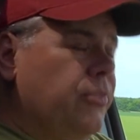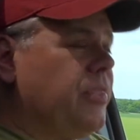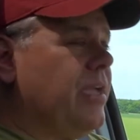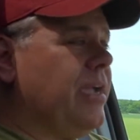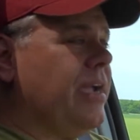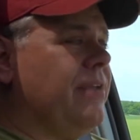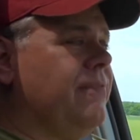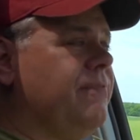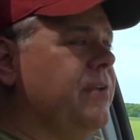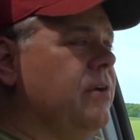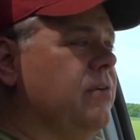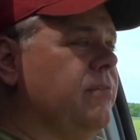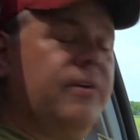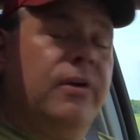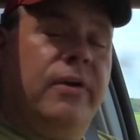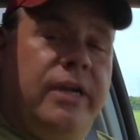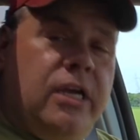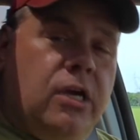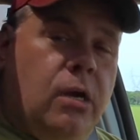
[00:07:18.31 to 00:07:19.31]
think I'd feel
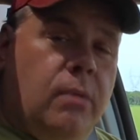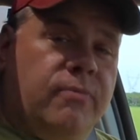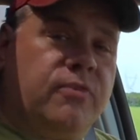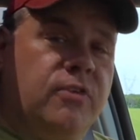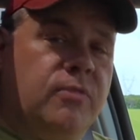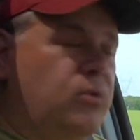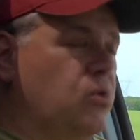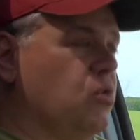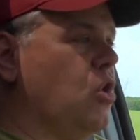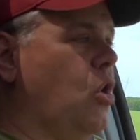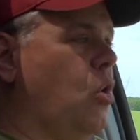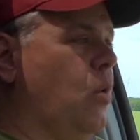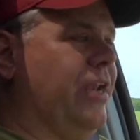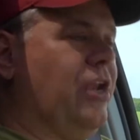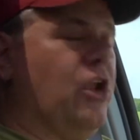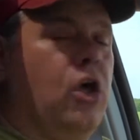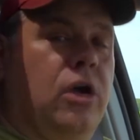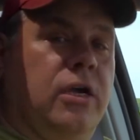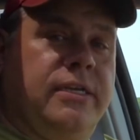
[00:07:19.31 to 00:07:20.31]
very comfortable going
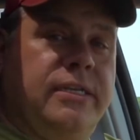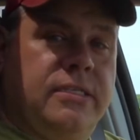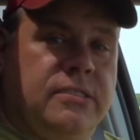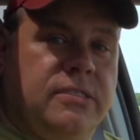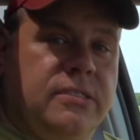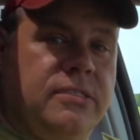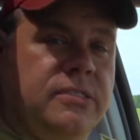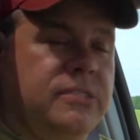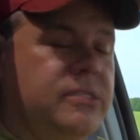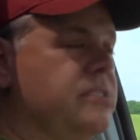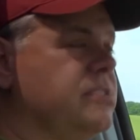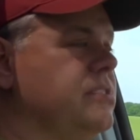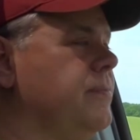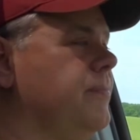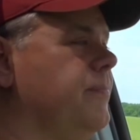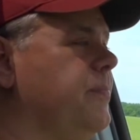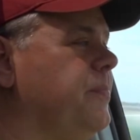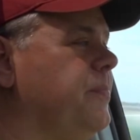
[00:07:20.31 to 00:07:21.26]
long distances.